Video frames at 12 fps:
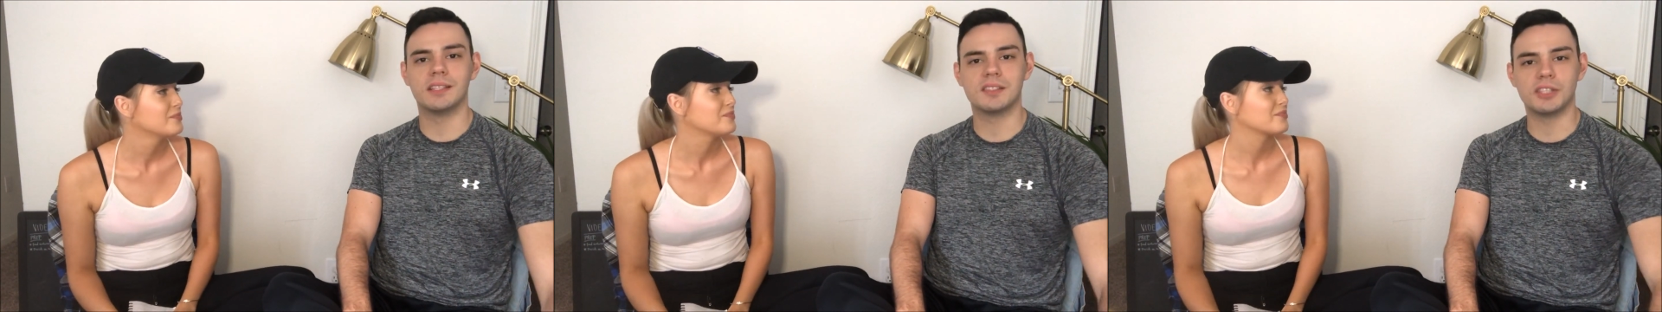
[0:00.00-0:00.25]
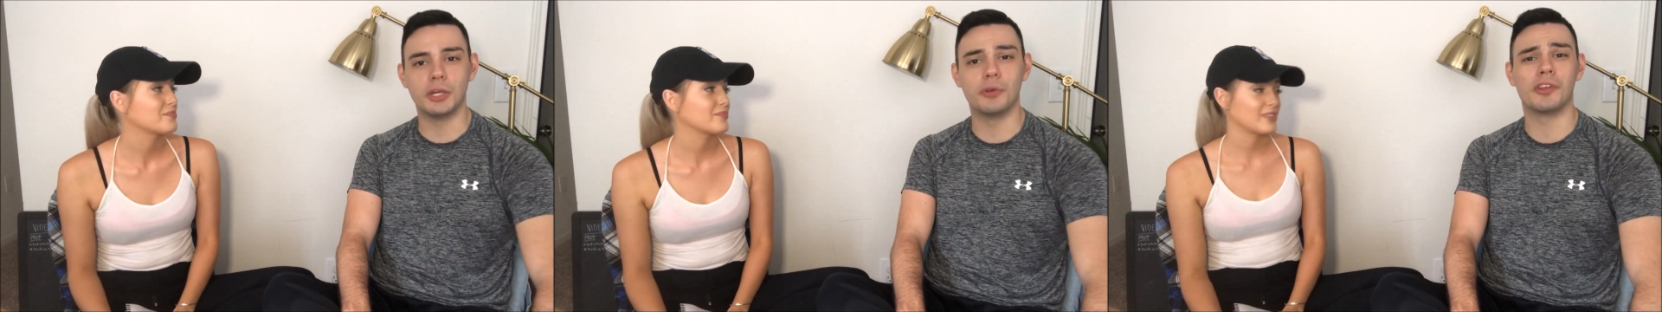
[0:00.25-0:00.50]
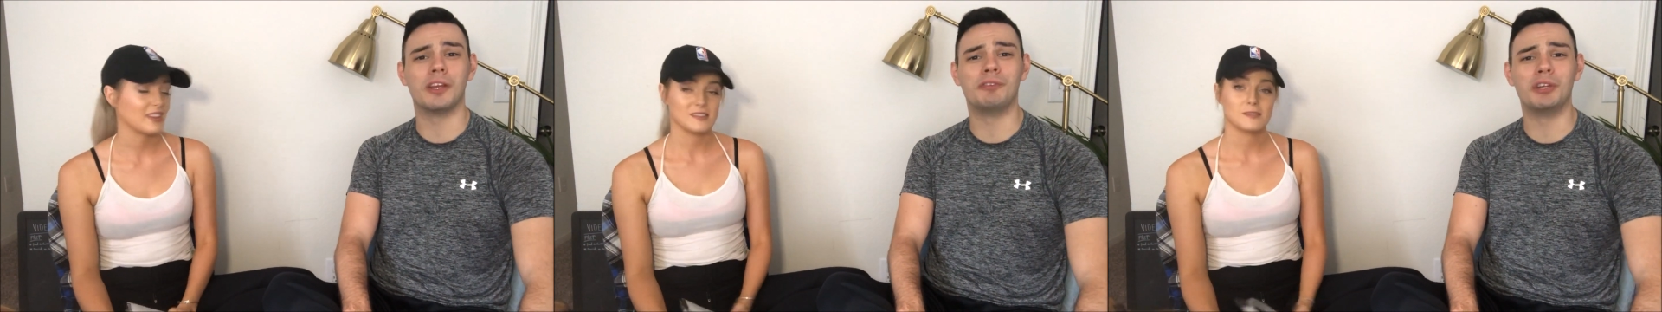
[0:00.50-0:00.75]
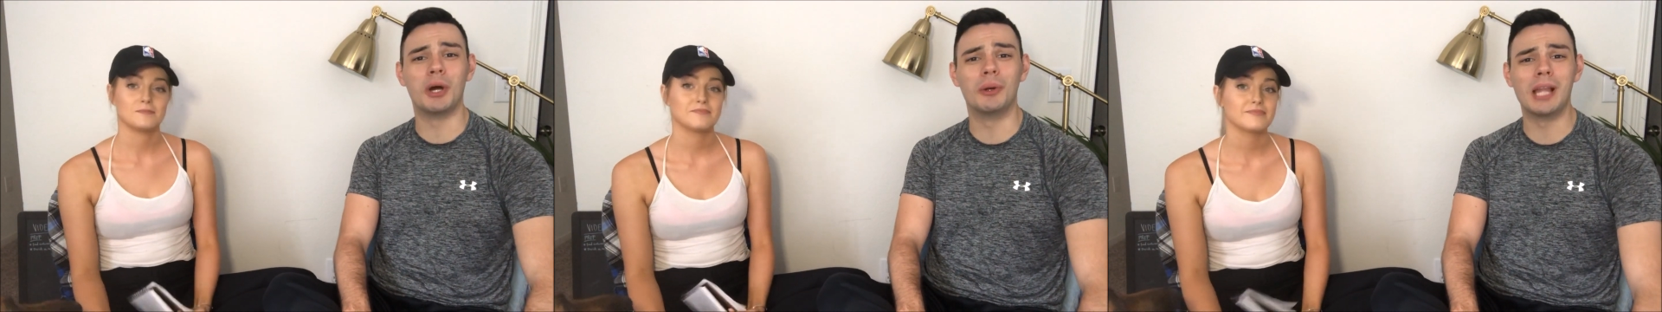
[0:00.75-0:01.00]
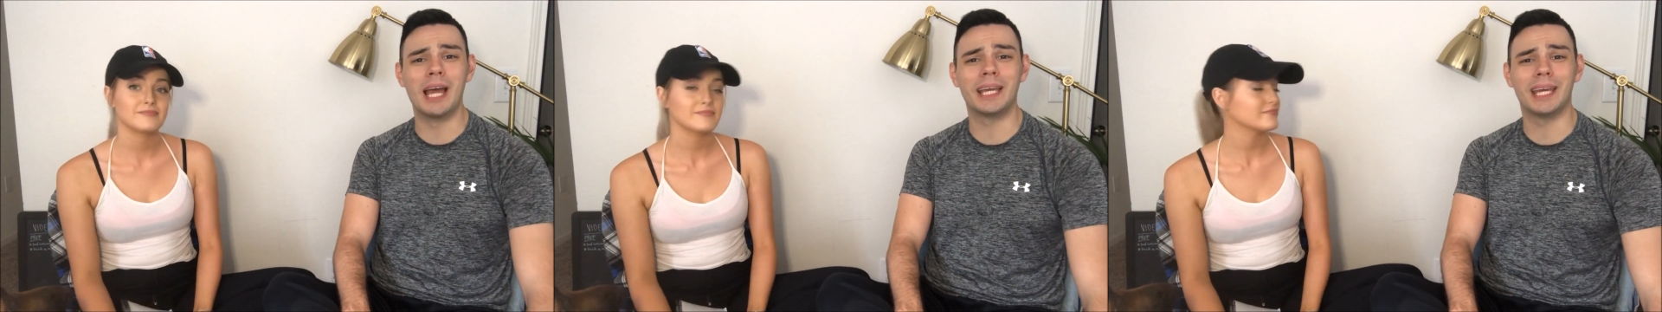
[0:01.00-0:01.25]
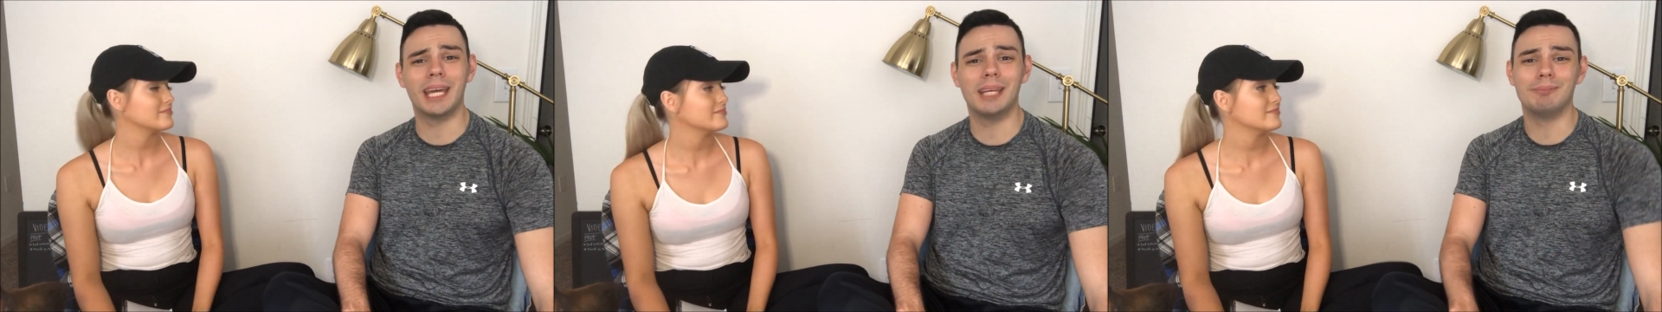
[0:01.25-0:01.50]
Speaker 1: excuse, and if you don't
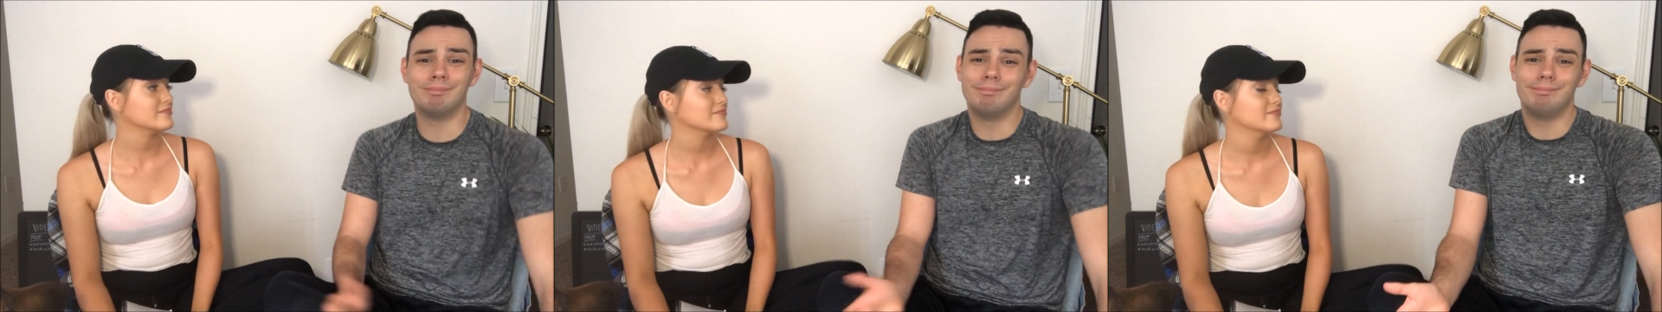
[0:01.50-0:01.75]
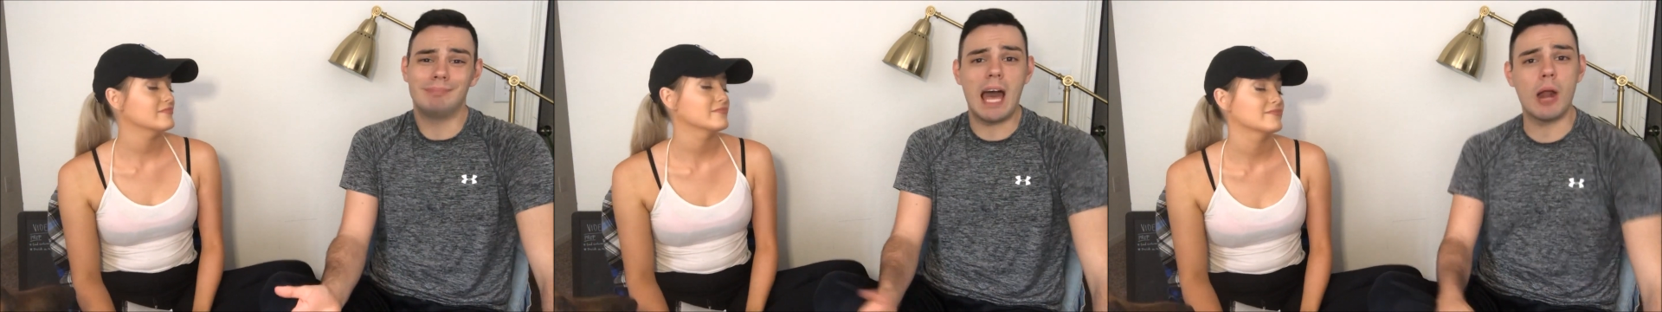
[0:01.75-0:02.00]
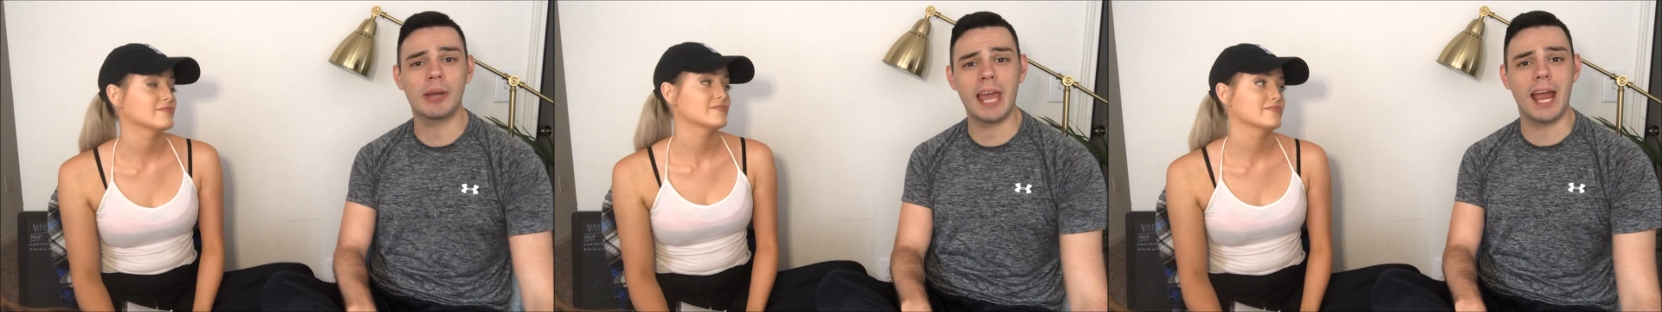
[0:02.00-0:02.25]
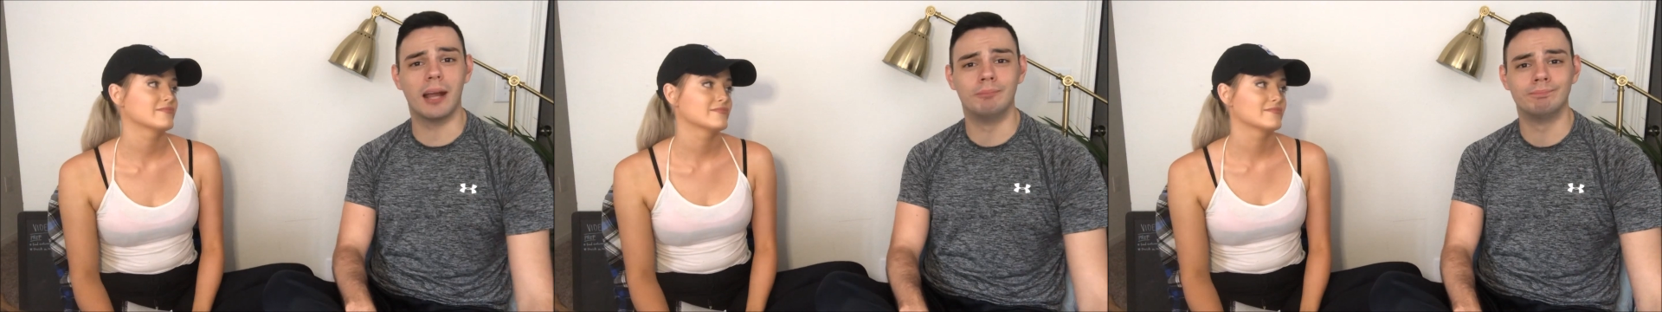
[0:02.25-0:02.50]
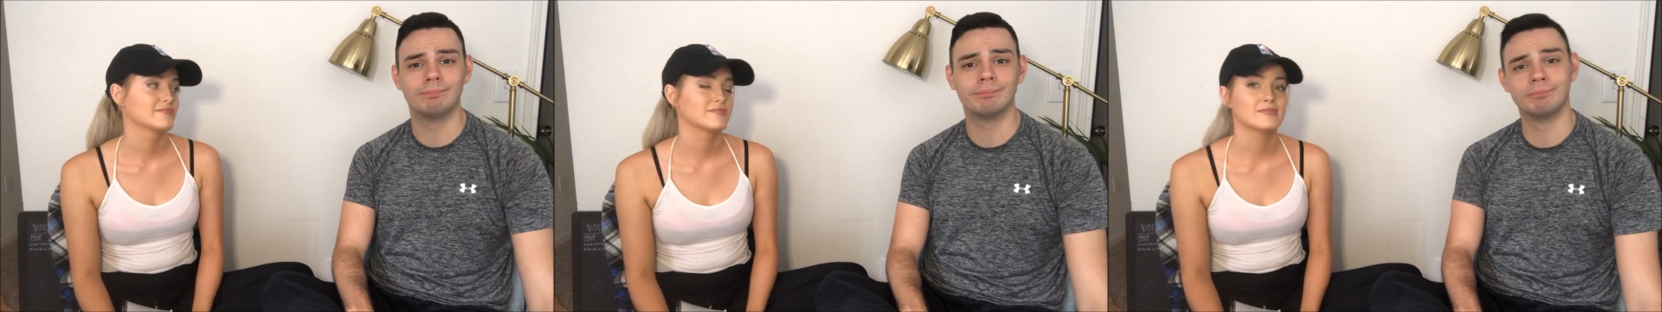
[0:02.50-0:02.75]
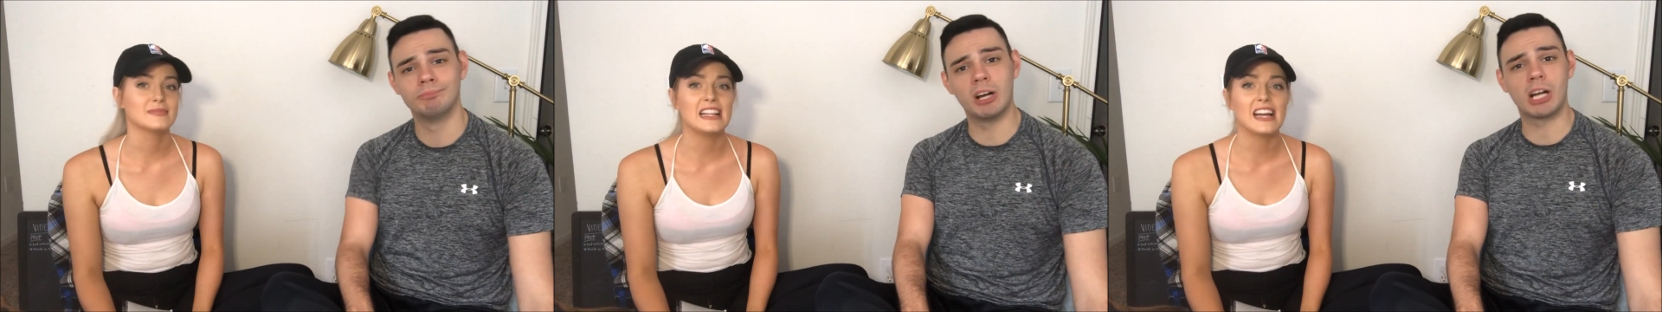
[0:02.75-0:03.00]
like it, I don't care.
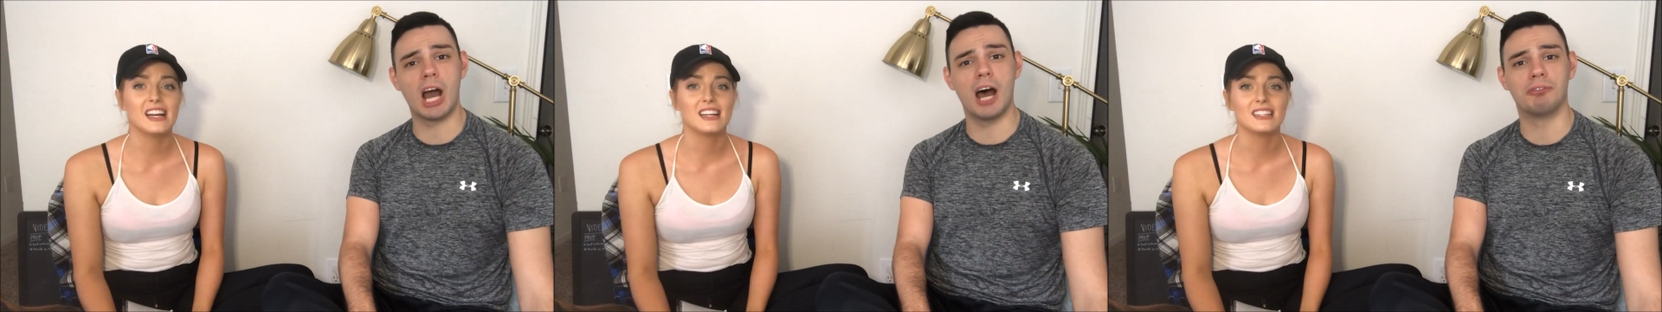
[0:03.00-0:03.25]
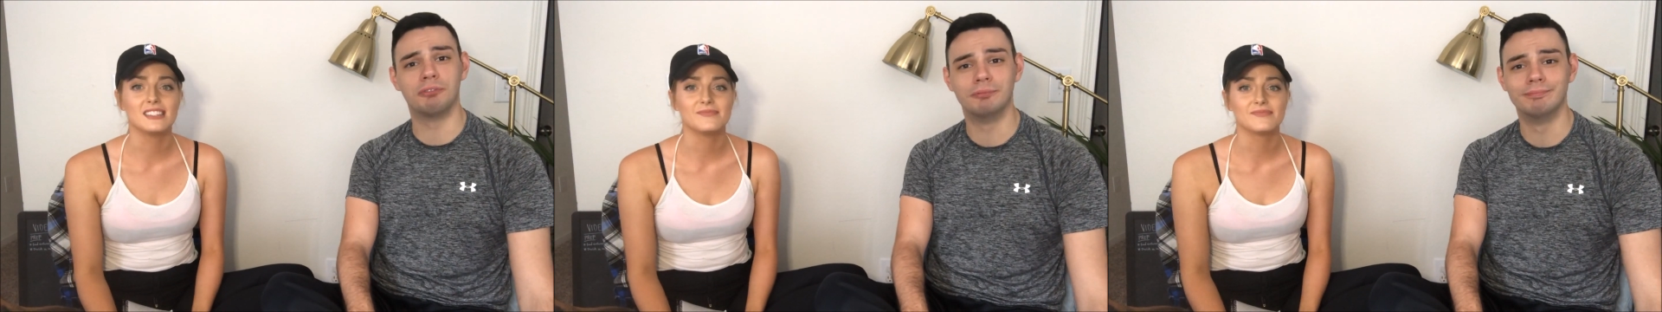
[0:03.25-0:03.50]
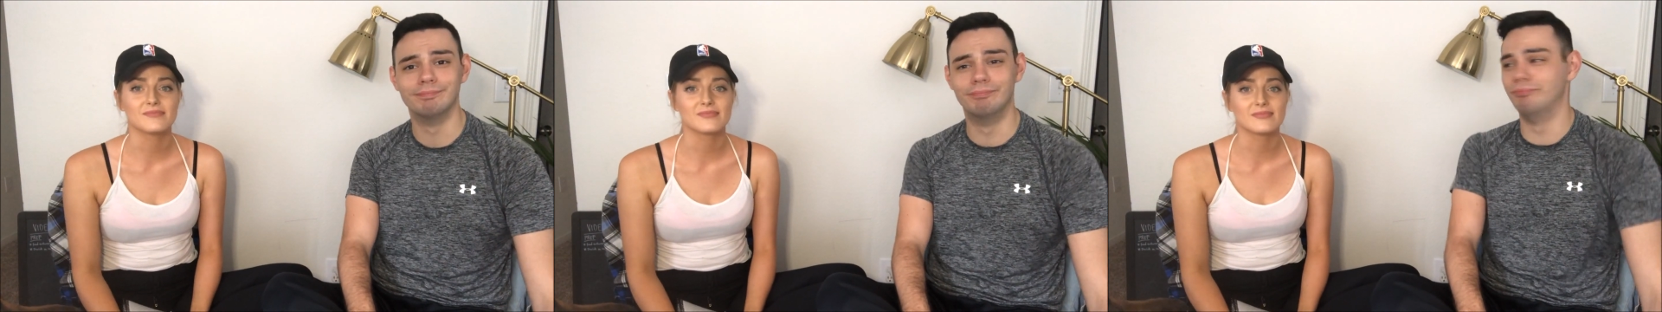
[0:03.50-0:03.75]
Fuck yeah. off.